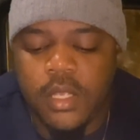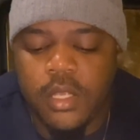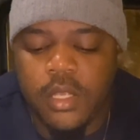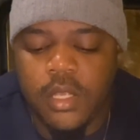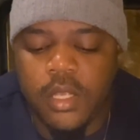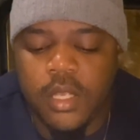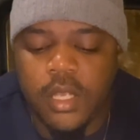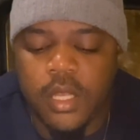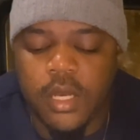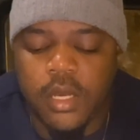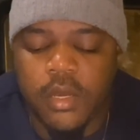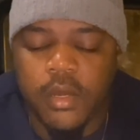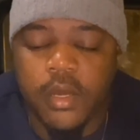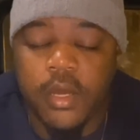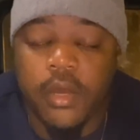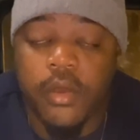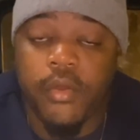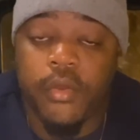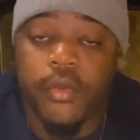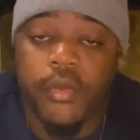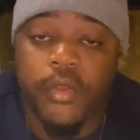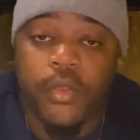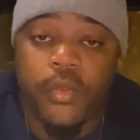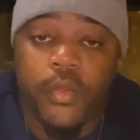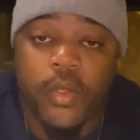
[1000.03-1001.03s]
In the
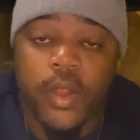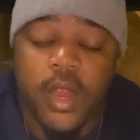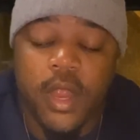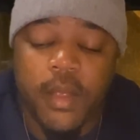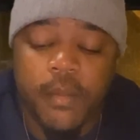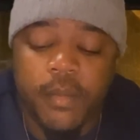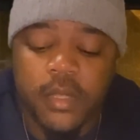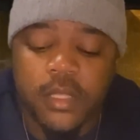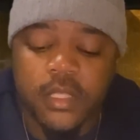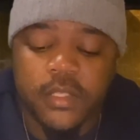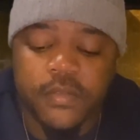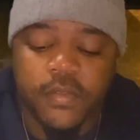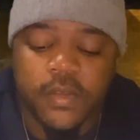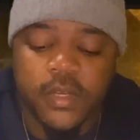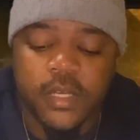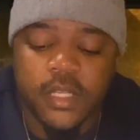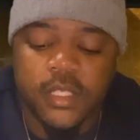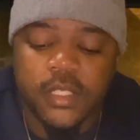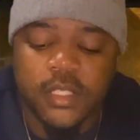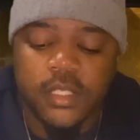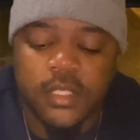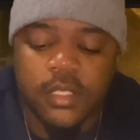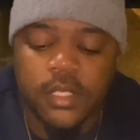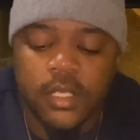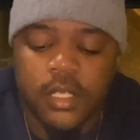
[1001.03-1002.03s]
requirements for
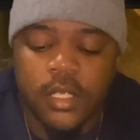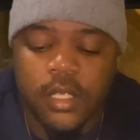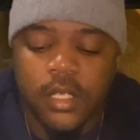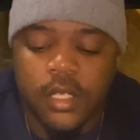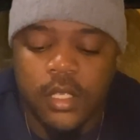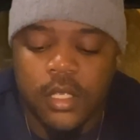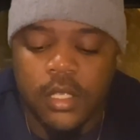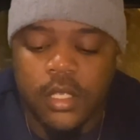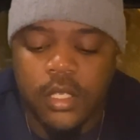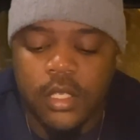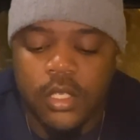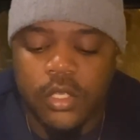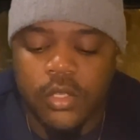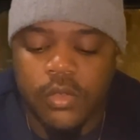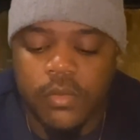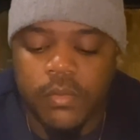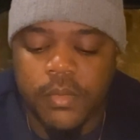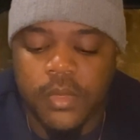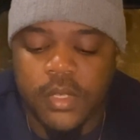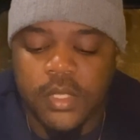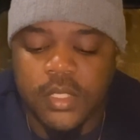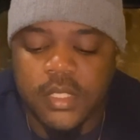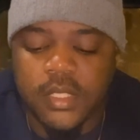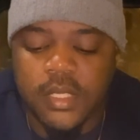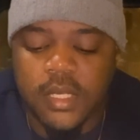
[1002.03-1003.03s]
this, you
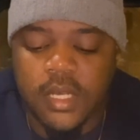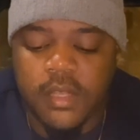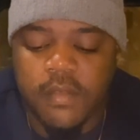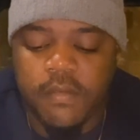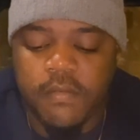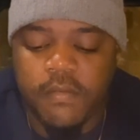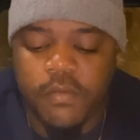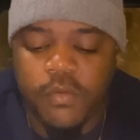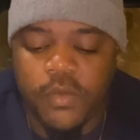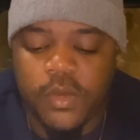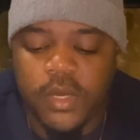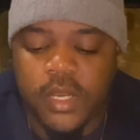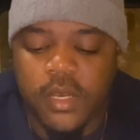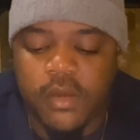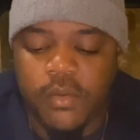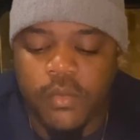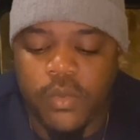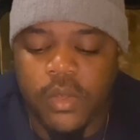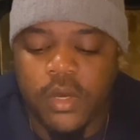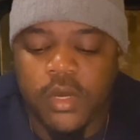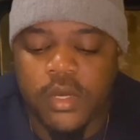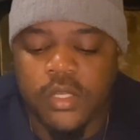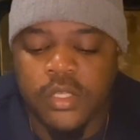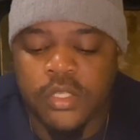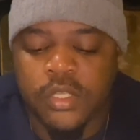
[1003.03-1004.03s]
must live within
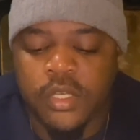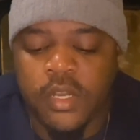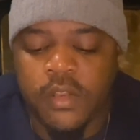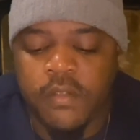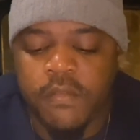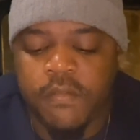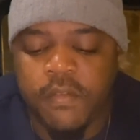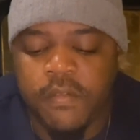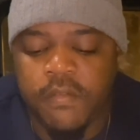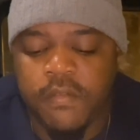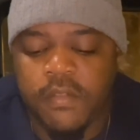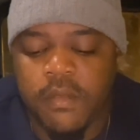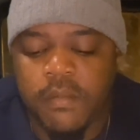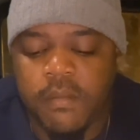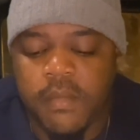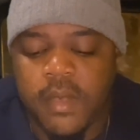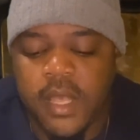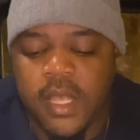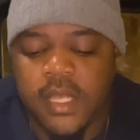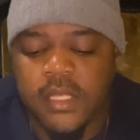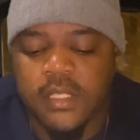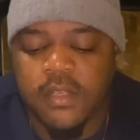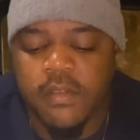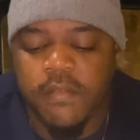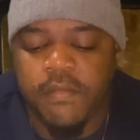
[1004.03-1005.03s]
150
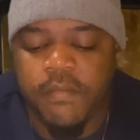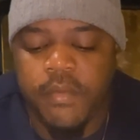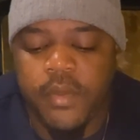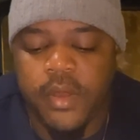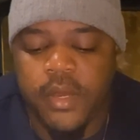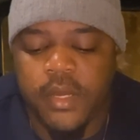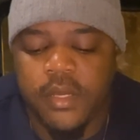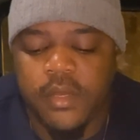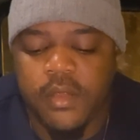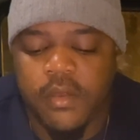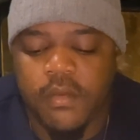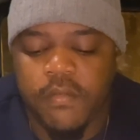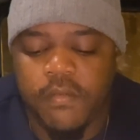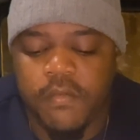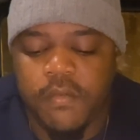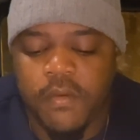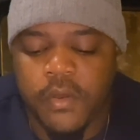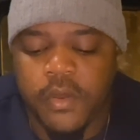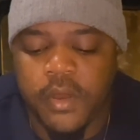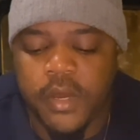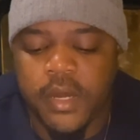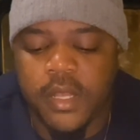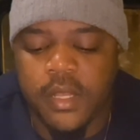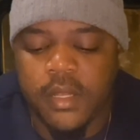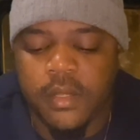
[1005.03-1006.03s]
miles of Brenton,
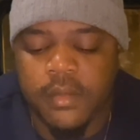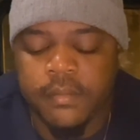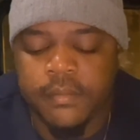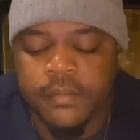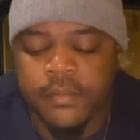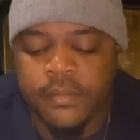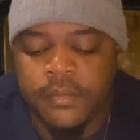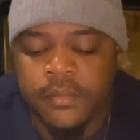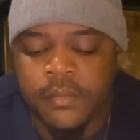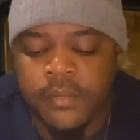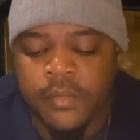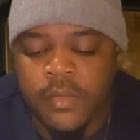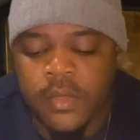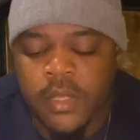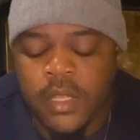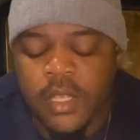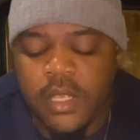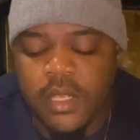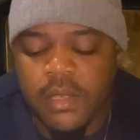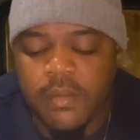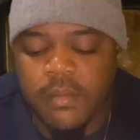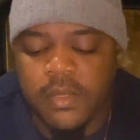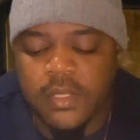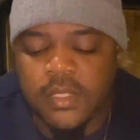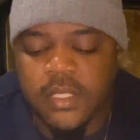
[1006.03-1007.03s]
Florida.
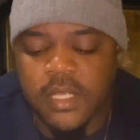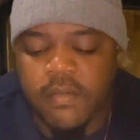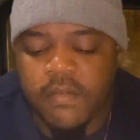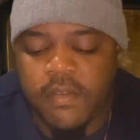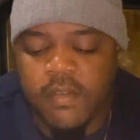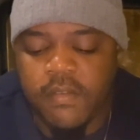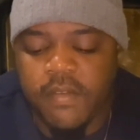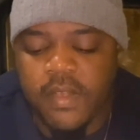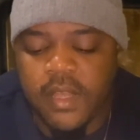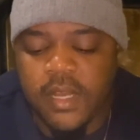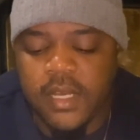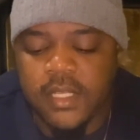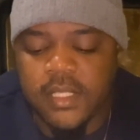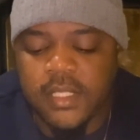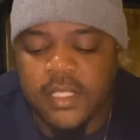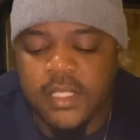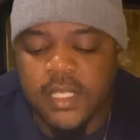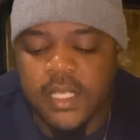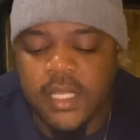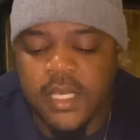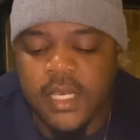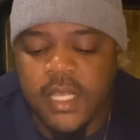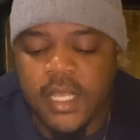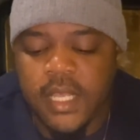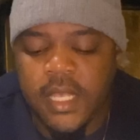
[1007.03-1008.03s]
You must have a valid
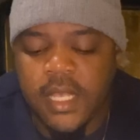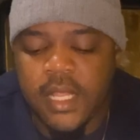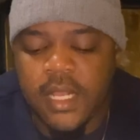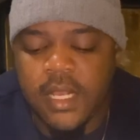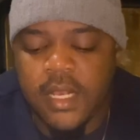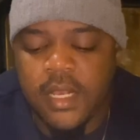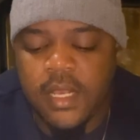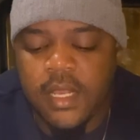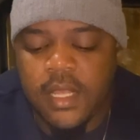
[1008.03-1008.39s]
CDL,